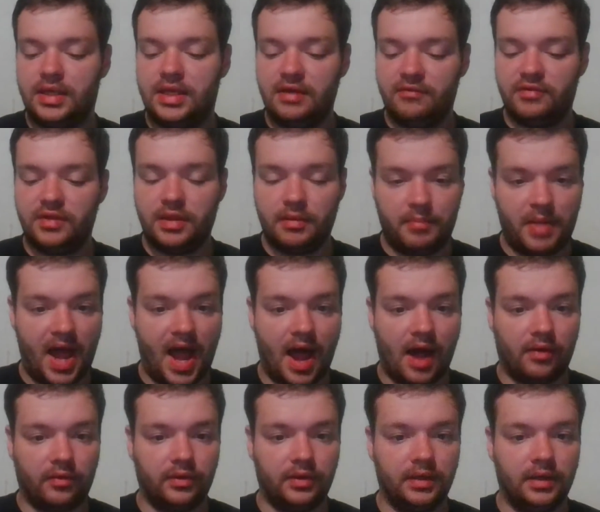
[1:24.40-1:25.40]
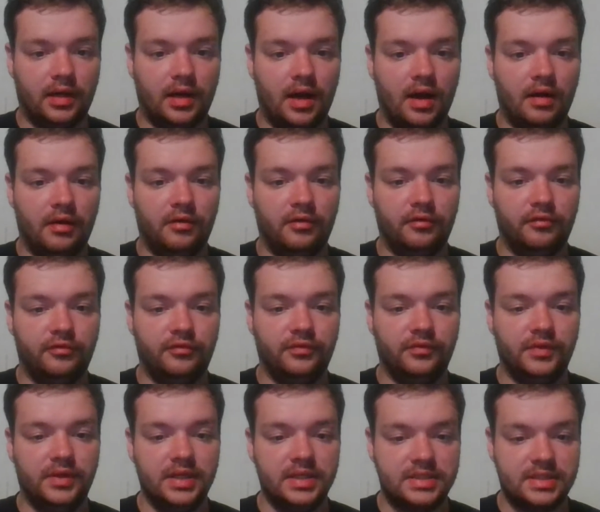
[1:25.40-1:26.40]
given the power of
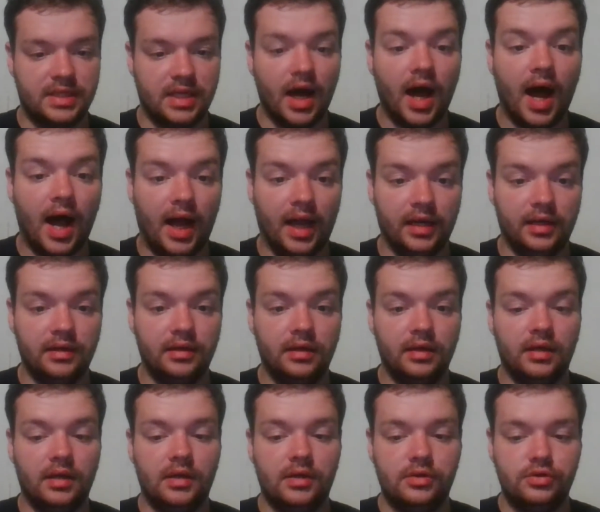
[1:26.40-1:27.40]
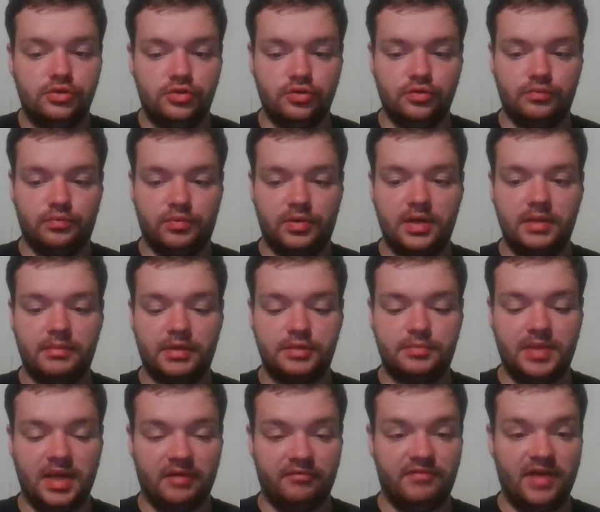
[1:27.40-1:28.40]
this god to pretty much
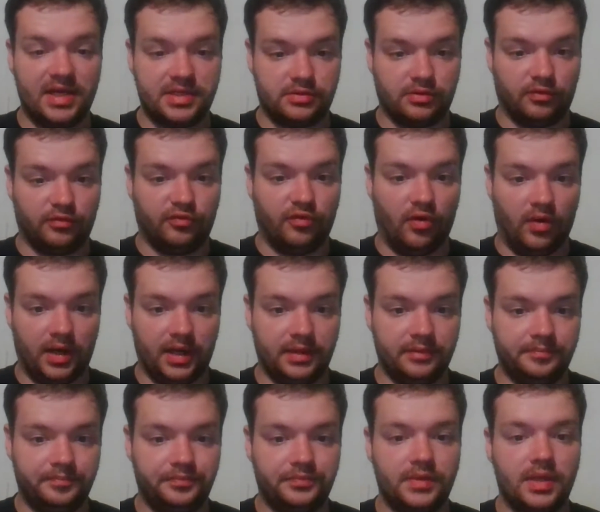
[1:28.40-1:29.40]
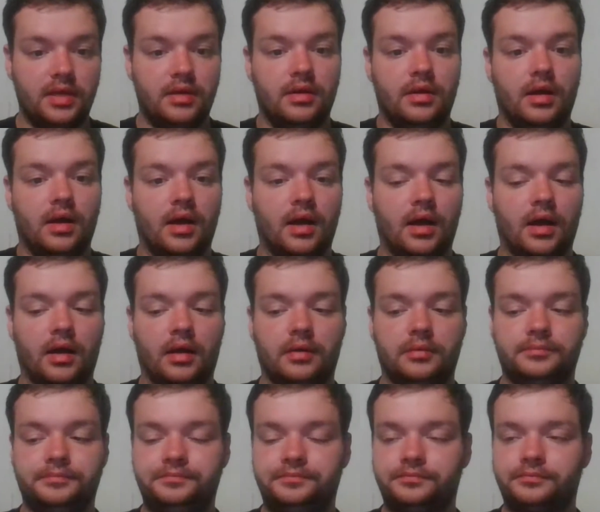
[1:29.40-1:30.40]
be a vessel for it.
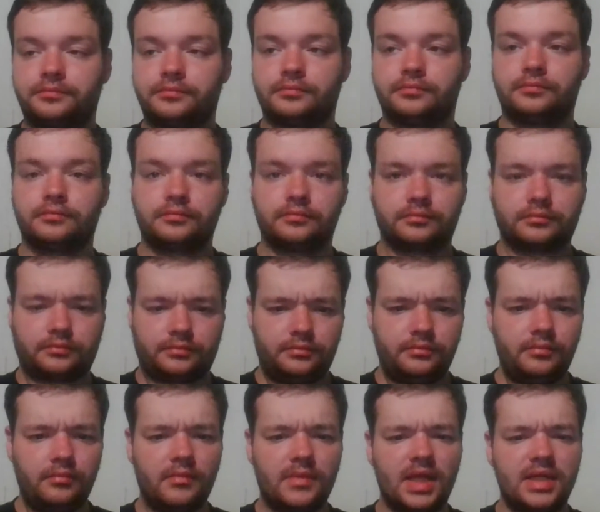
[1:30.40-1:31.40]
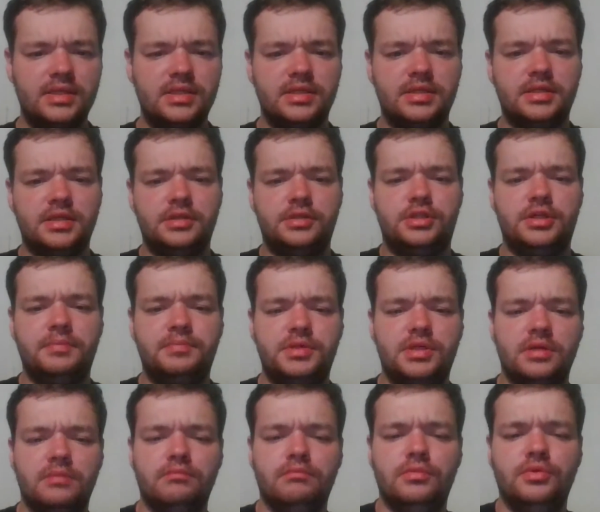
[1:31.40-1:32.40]
Um, this
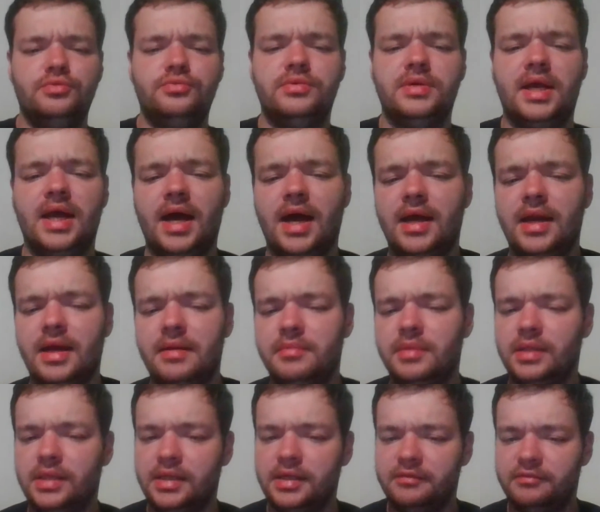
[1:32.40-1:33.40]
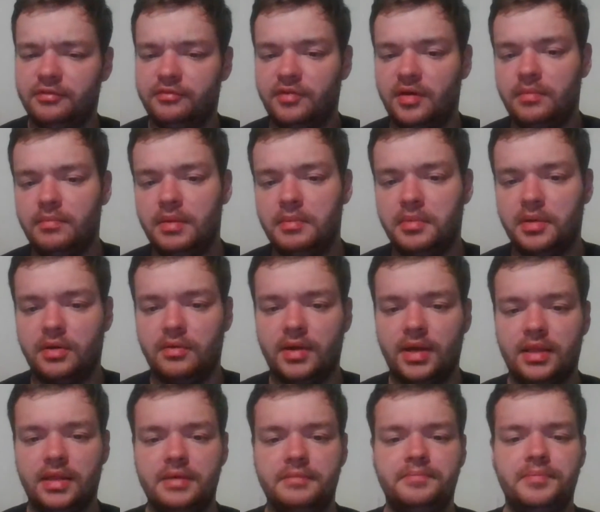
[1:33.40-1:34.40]
Egyptian moon god, I believe, if I remember
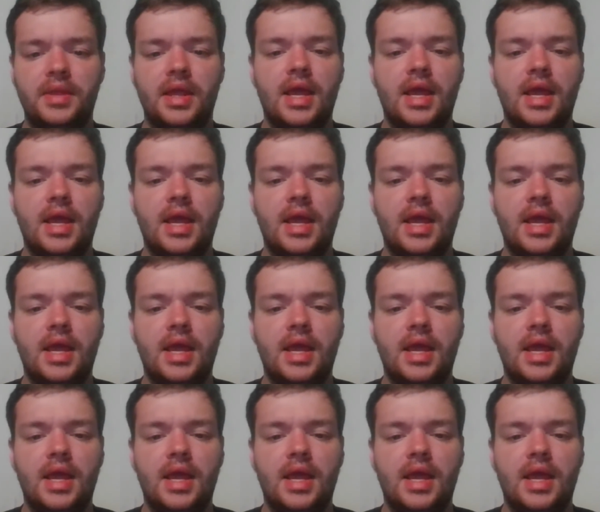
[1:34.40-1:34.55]
correctly.